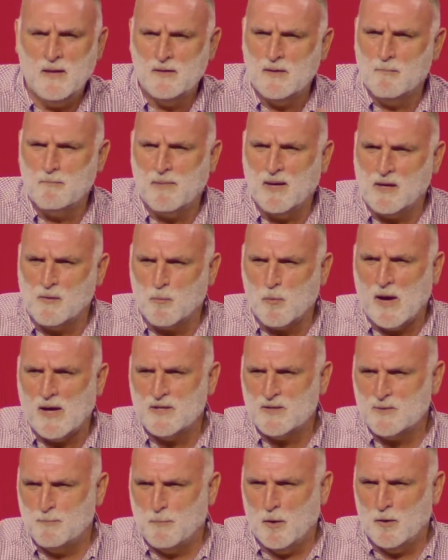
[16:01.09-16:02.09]
the big
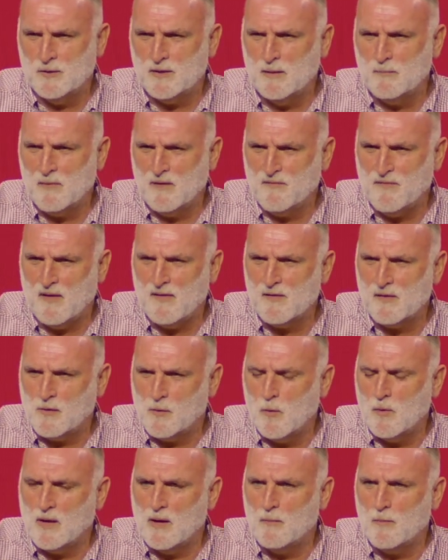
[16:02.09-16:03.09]
rice pot that my father
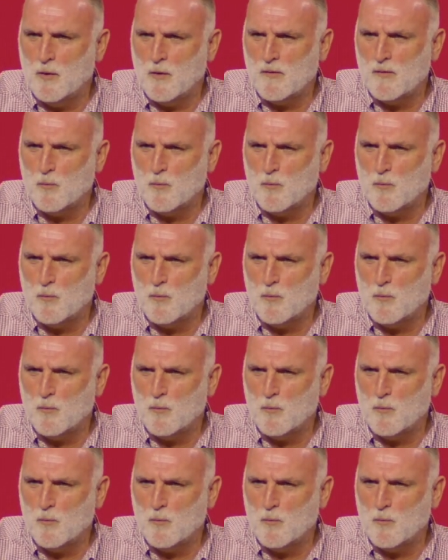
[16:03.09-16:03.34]
cooked every other